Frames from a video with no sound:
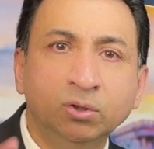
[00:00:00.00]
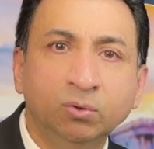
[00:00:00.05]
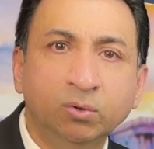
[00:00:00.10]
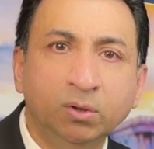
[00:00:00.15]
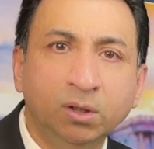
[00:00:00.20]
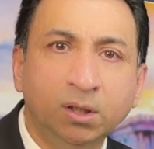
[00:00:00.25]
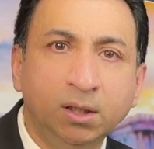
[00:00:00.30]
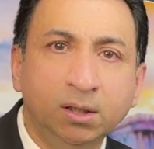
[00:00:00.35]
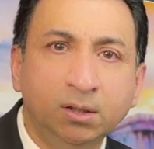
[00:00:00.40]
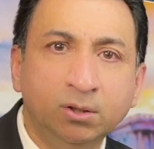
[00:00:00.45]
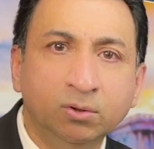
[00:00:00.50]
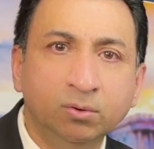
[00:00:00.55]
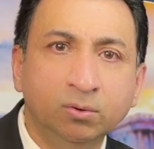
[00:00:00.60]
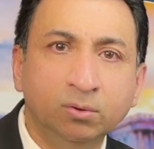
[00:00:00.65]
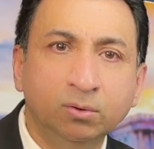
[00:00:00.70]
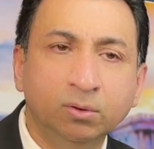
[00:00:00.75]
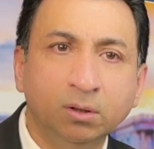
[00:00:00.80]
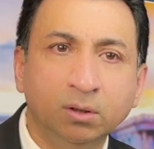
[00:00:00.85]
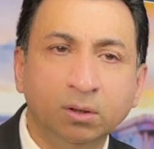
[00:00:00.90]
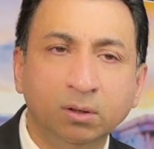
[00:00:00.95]
you need
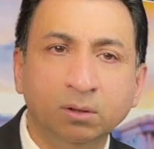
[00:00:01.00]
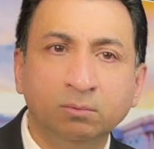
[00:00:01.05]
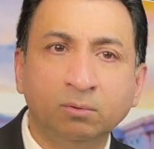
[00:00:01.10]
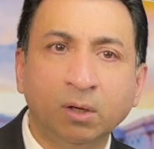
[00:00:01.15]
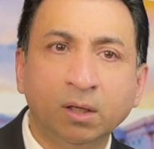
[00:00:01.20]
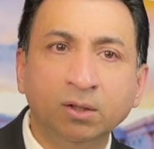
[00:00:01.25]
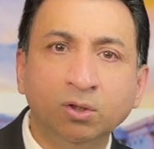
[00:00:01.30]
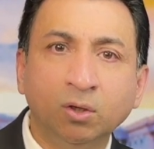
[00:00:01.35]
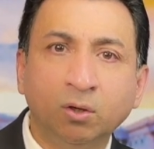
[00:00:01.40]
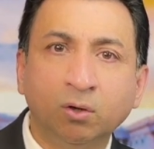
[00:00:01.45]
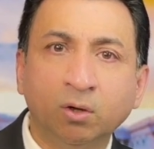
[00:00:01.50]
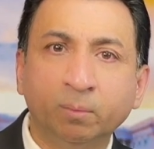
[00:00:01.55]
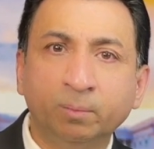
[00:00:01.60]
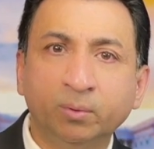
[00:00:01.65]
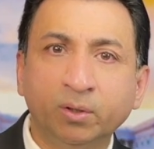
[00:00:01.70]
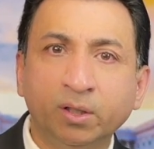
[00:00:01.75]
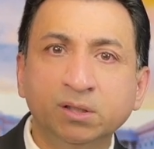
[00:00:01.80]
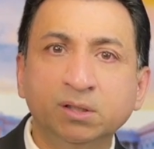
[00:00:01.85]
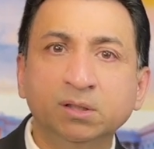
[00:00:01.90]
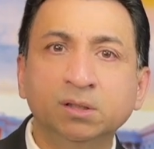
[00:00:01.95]
to run your
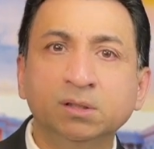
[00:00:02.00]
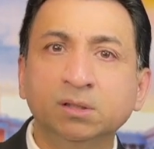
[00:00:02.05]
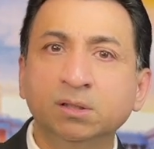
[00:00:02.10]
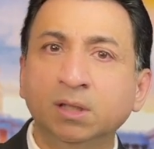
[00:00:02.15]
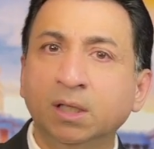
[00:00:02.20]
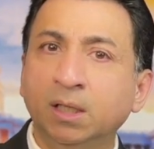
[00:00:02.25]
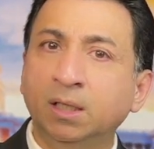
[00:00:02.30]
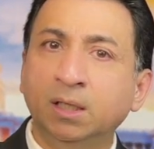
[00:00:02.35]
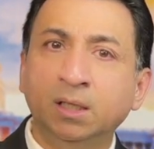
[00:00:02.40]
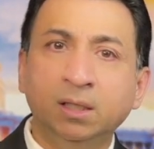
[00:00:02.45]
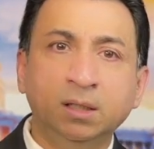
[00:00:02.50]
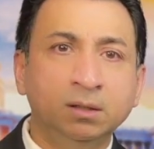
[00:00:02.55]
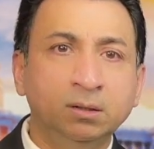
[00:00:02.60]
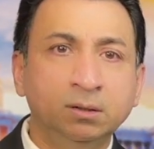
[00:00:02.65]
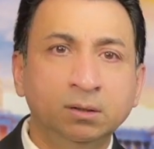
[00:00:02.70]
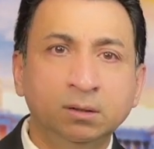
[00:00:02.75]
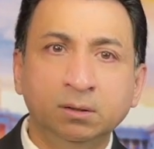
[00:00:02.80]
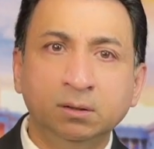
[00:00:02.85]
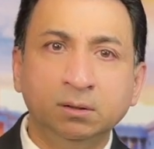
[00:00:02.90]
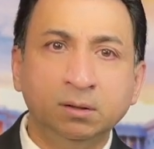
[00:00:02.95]
corporations.
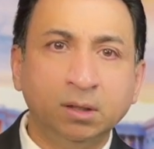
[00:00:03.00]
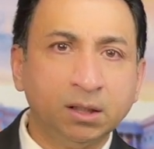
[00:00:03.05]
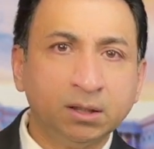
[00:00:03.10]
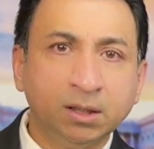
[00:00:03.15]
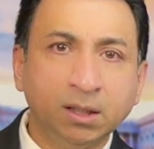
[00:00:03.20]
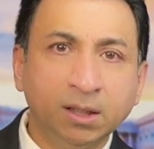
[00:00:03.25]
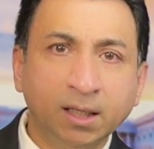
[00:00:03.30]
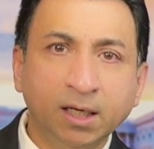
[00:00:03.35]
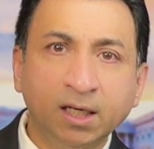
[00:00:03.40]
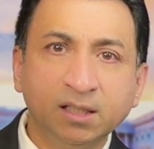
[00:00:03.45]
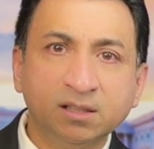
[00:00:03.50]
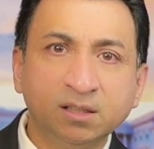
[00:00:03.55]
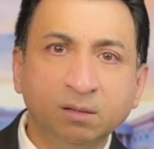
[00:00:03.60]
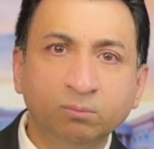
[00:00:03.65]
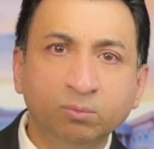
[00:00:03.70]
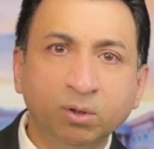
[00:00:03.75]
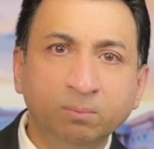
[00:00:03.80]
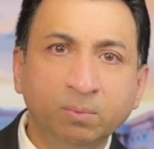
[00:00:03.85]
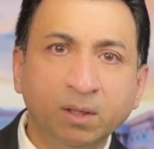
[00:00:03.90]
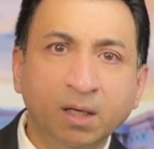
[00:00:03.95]
Nothing against
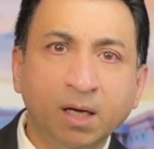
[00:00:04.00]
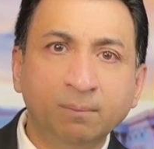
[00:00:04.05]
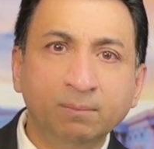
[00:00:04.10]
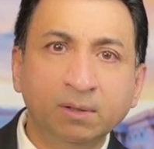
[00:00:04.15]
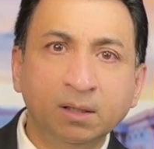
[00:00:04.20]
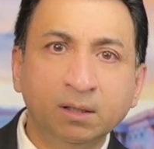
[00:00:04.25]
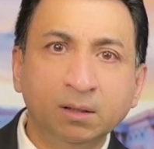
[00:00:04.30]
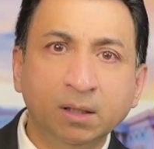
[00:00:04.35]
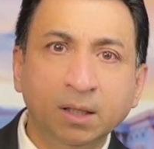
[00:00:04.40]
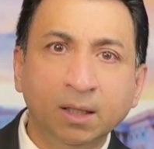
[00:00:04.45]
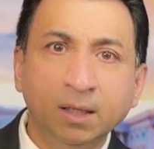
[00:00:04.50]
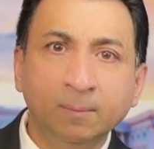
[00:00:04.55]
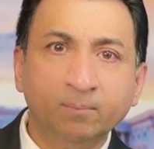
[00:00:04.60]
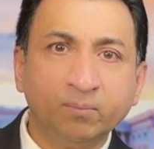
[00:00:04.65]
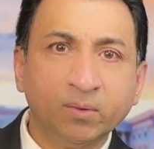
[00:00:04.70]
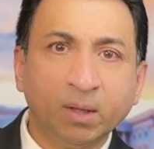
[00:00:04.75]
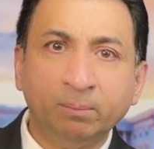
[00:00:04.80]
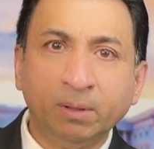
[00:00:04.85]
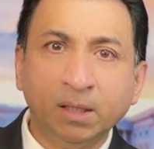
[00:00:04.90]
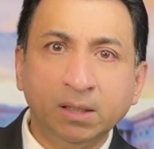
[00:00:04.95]
someone becoming a